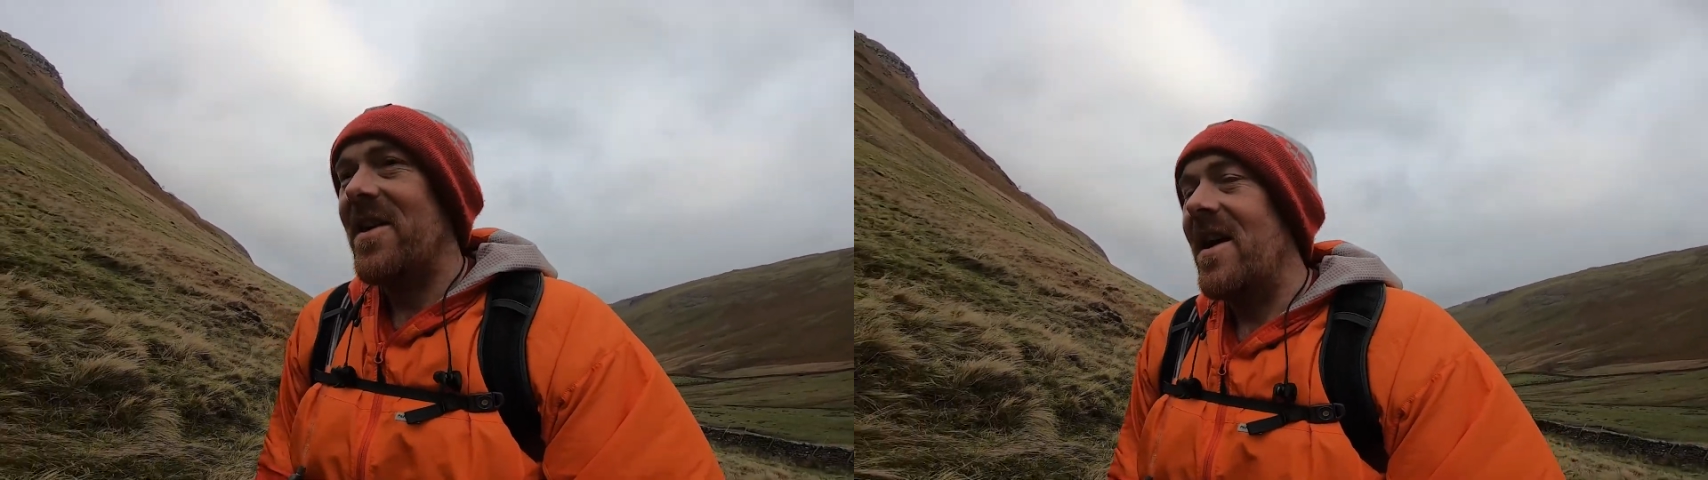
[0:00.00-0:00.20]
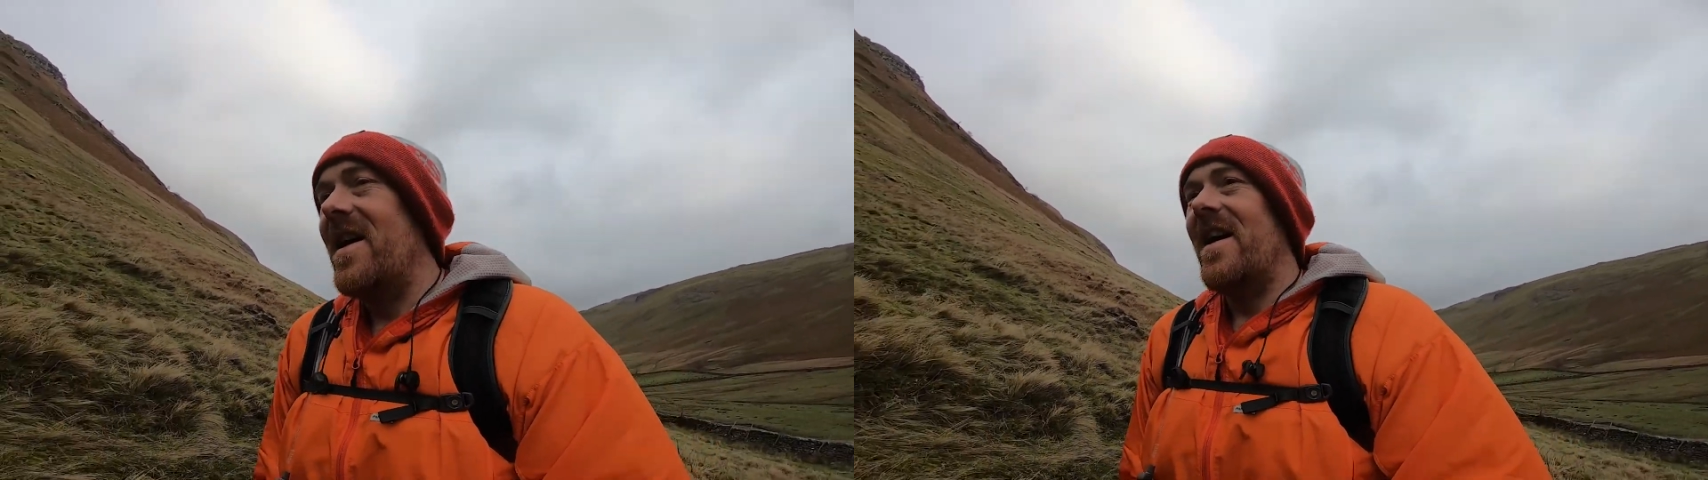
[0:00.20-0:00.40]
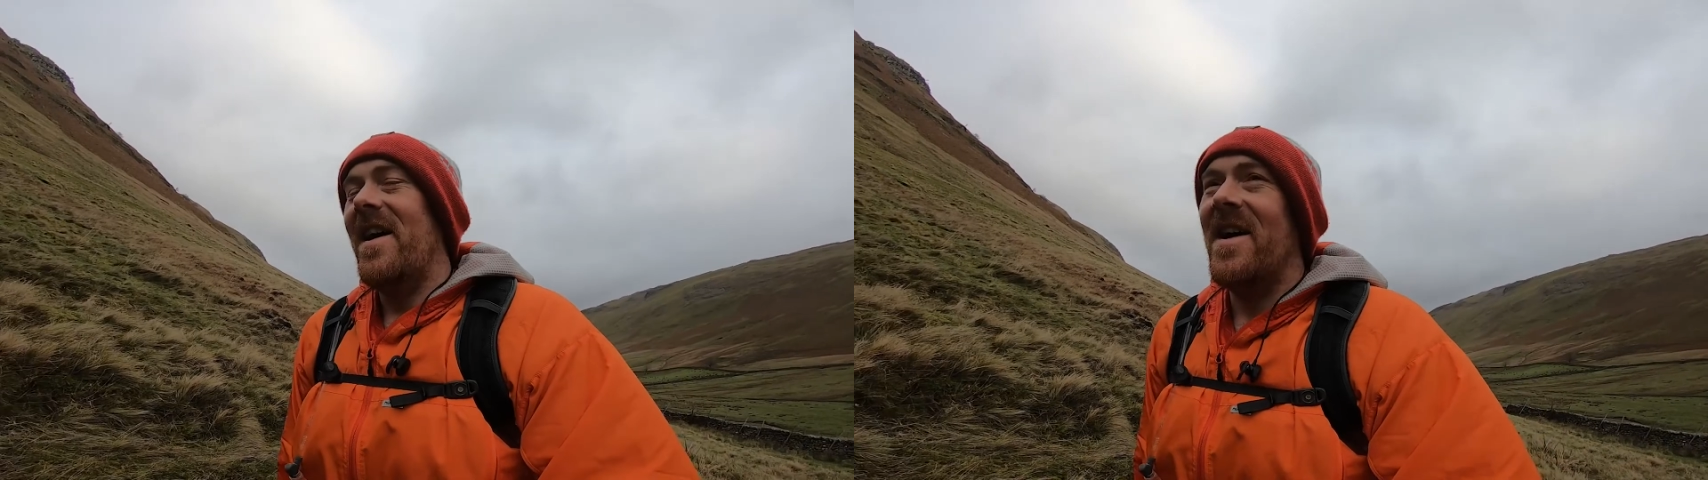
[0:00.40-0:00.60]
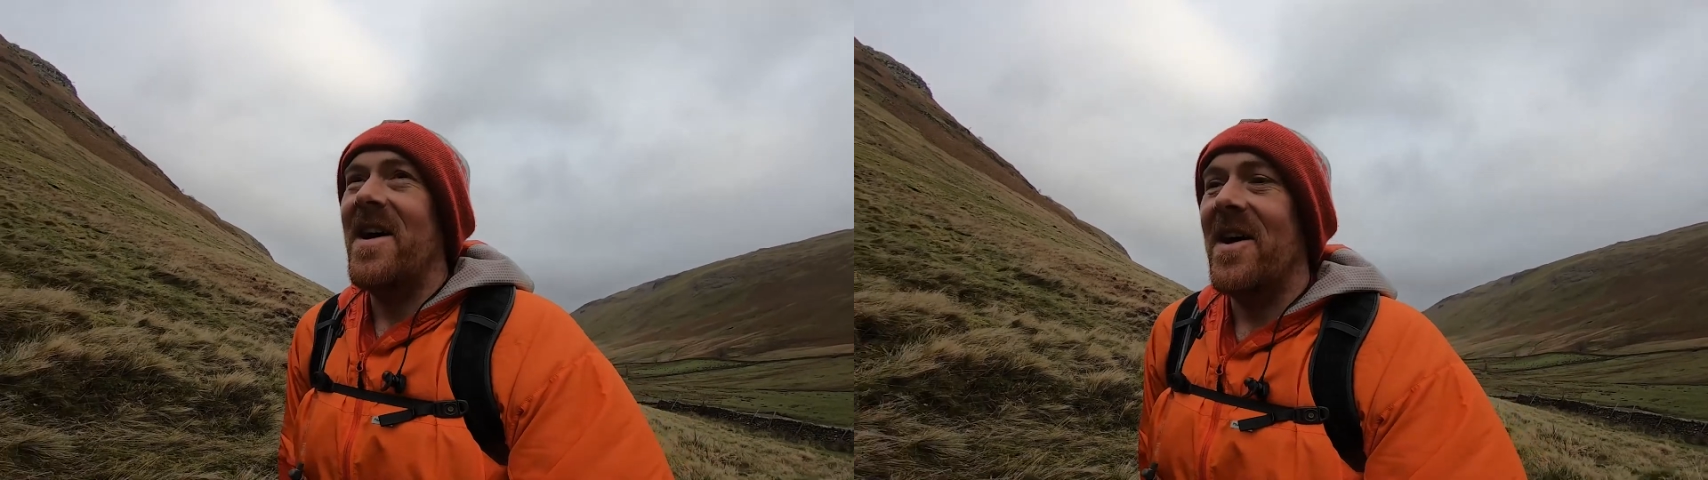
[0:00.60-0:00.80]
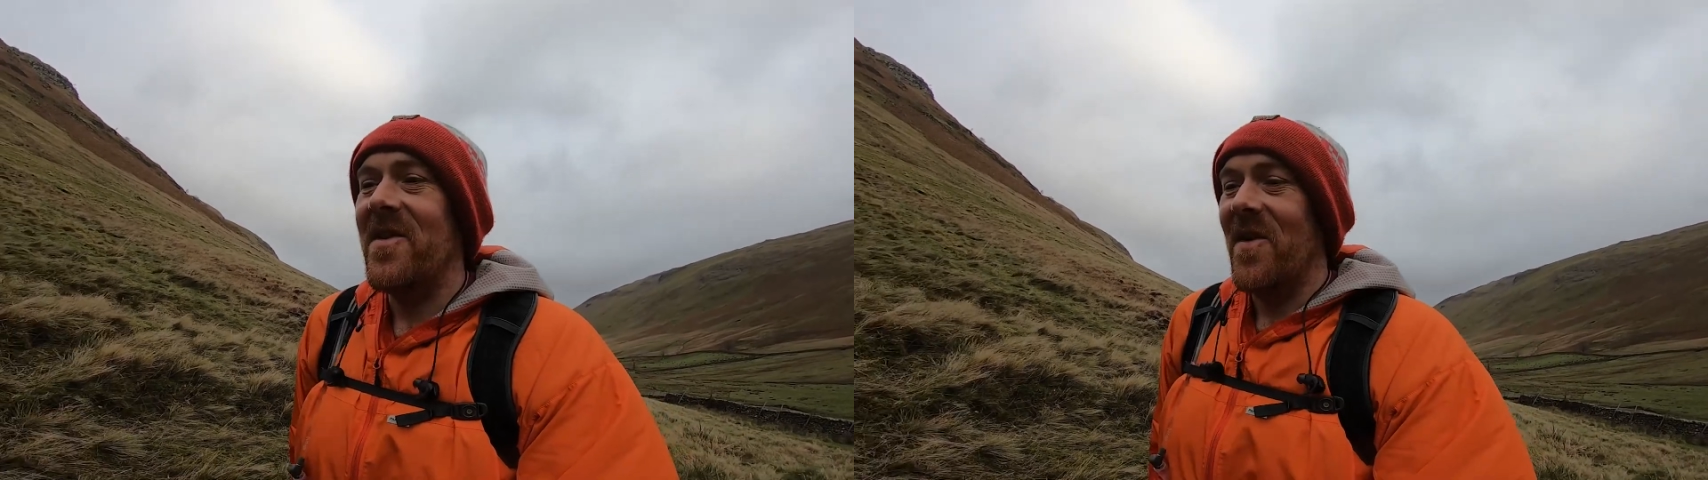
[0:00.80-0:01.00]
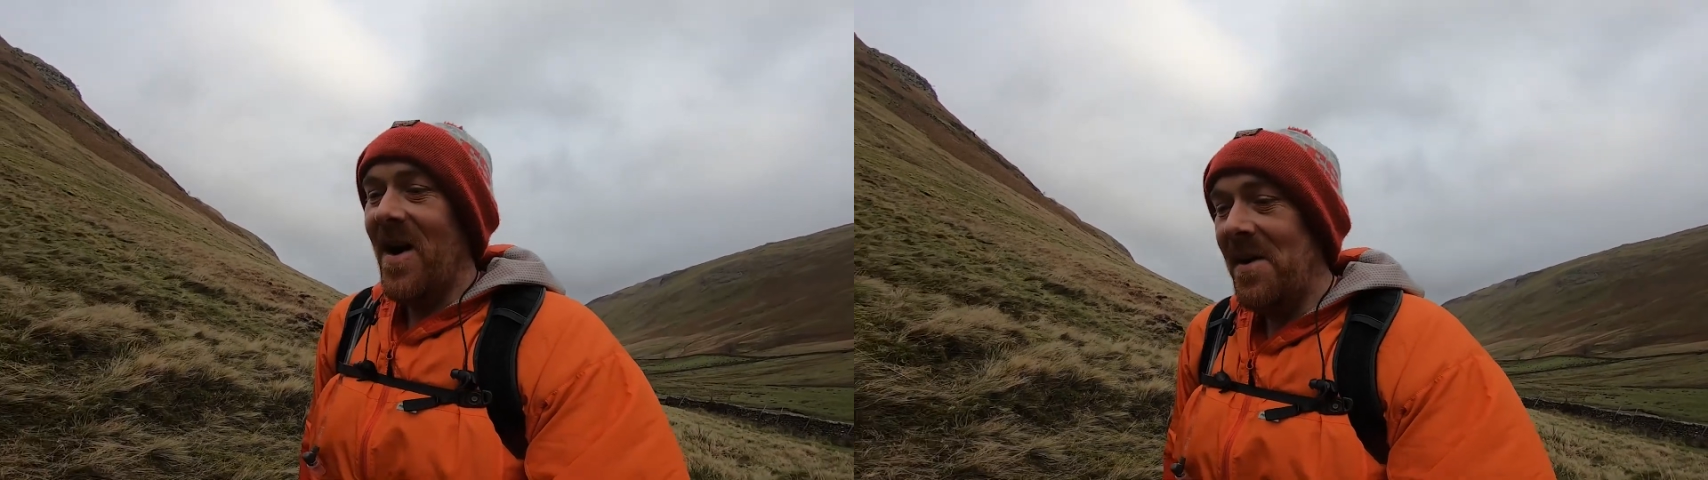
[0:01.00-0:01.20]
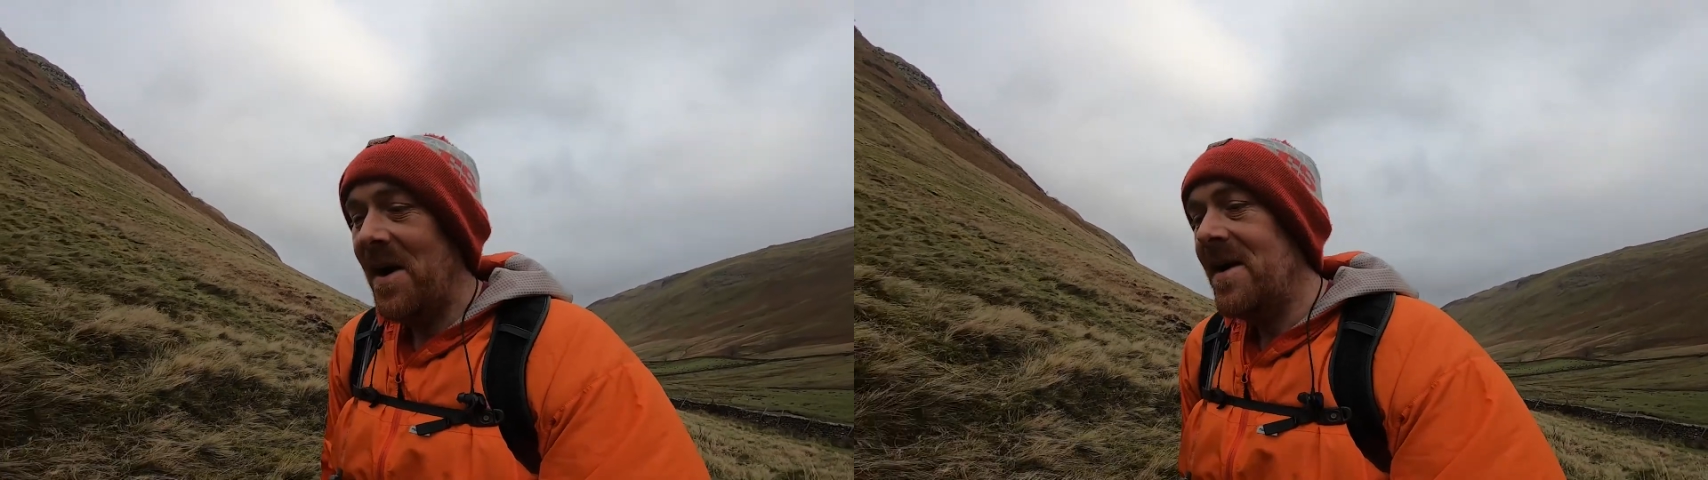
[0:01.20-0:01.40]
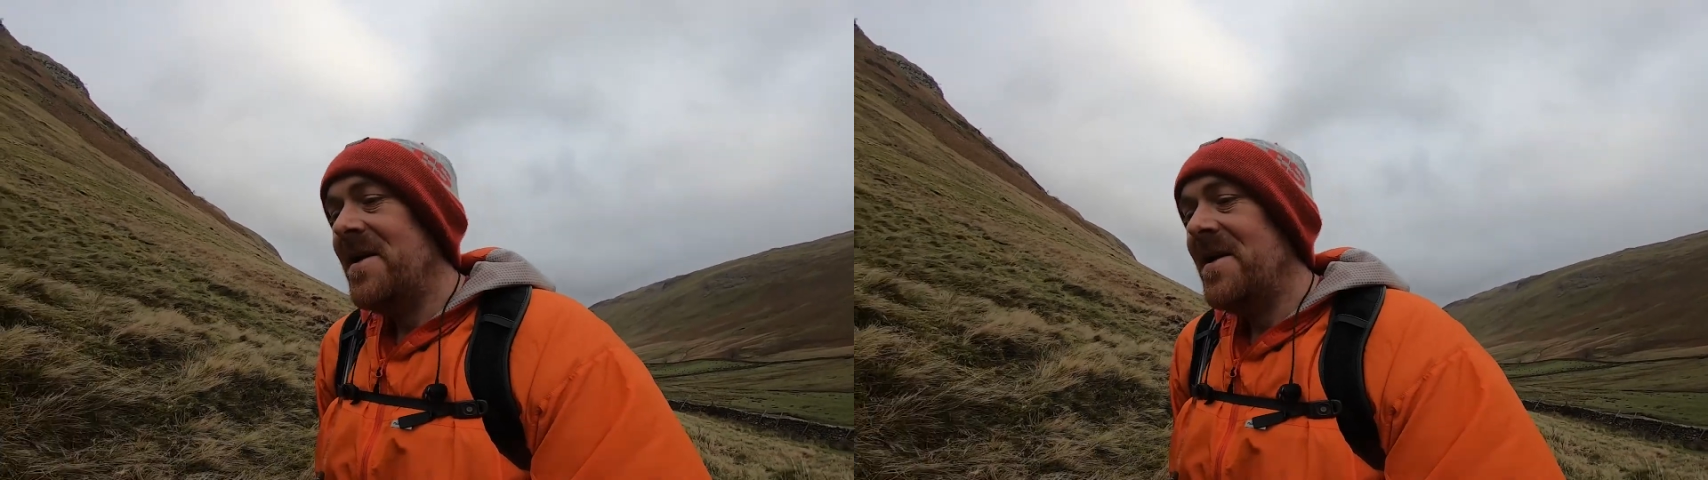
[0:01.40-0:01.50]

the farm.